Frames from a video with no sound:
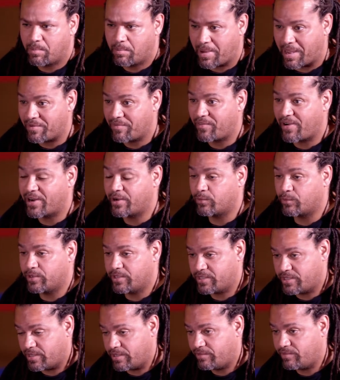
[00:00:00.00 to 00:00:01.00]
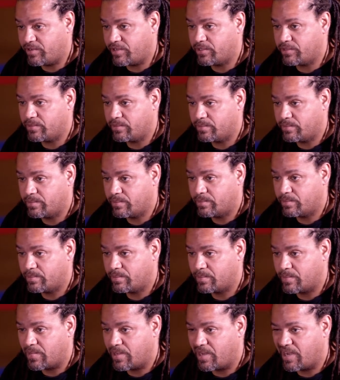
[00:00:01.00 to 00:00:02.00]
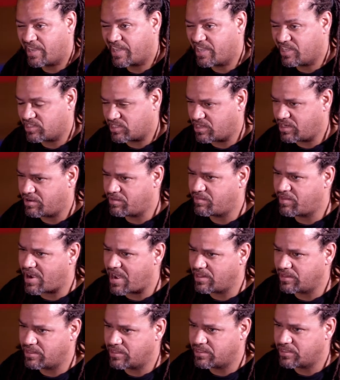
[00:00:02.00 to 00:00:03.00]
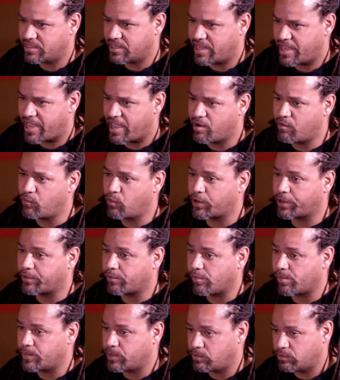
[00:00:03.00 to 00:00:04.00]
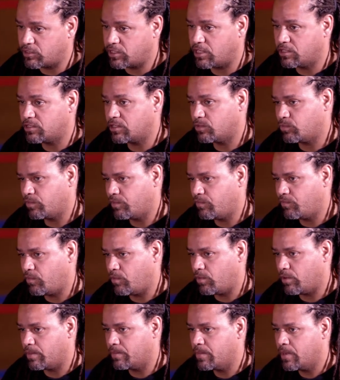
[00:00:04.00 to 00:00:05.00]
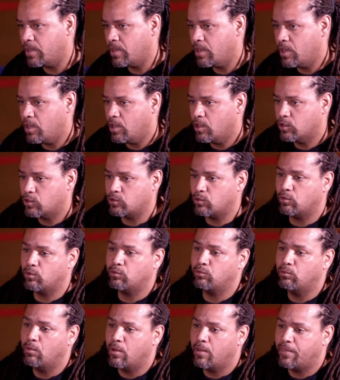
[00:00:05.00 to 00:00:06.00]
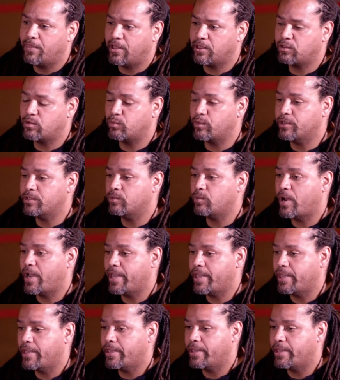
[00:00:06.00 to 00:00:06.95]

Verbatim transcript: by fighting recidivism against gun violence and for criminal justice reform. So that's the reason why